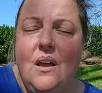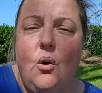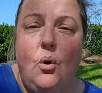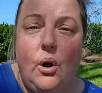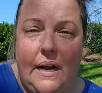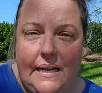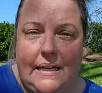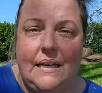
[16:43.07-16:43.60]

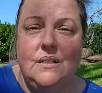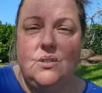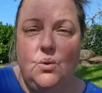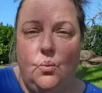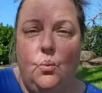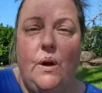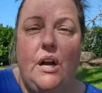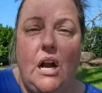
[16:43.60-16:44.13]
or I get to
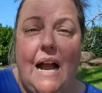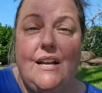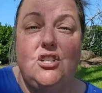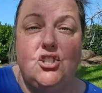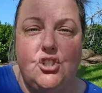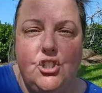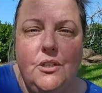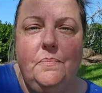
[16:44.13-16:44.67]
where I
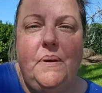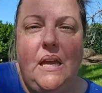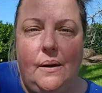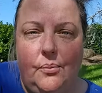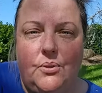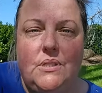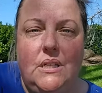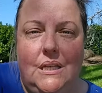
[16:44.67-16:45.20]
should be
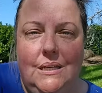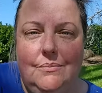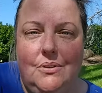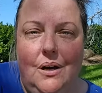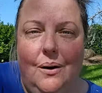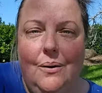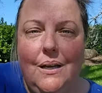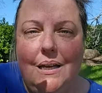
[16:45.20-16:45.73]
able to keep
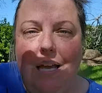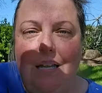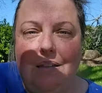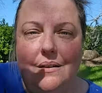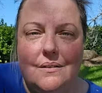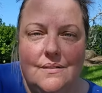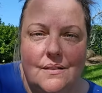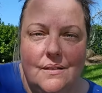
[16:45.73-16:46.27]
going and
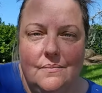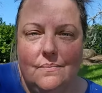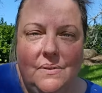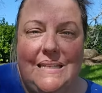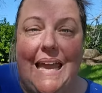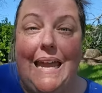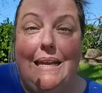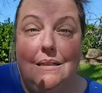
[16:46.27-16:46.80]
there's a
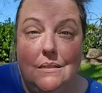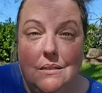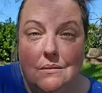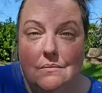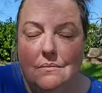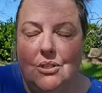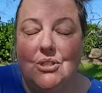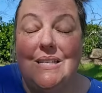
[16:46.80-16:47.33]
gate.
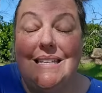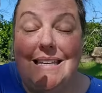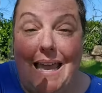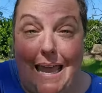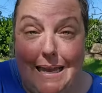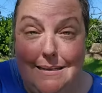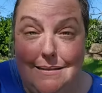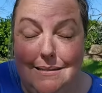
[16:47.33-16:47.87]
There's a
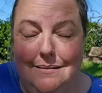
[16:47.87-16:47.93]
gate.